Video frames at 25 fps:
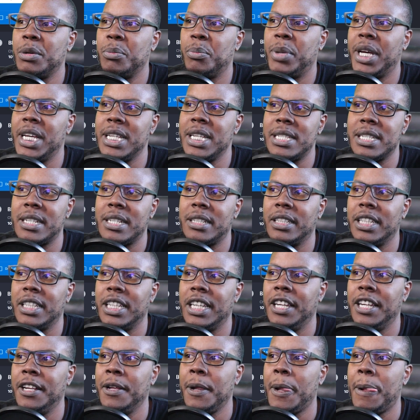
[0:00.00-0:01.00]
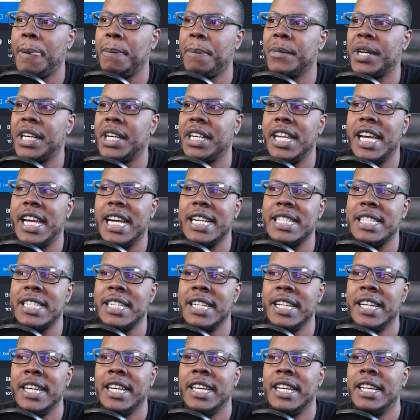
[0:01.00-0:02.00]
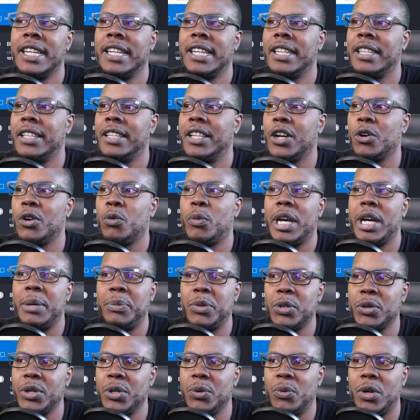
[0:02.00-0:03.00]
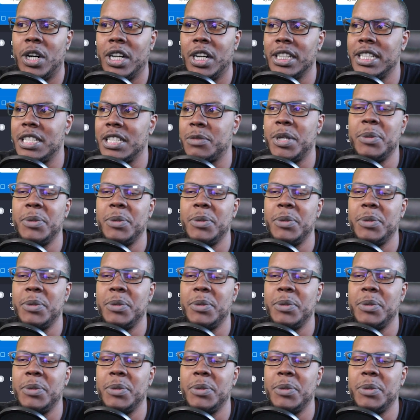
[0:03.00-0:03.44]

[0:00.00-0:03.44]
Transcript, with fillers: can basically connect their web three wallets.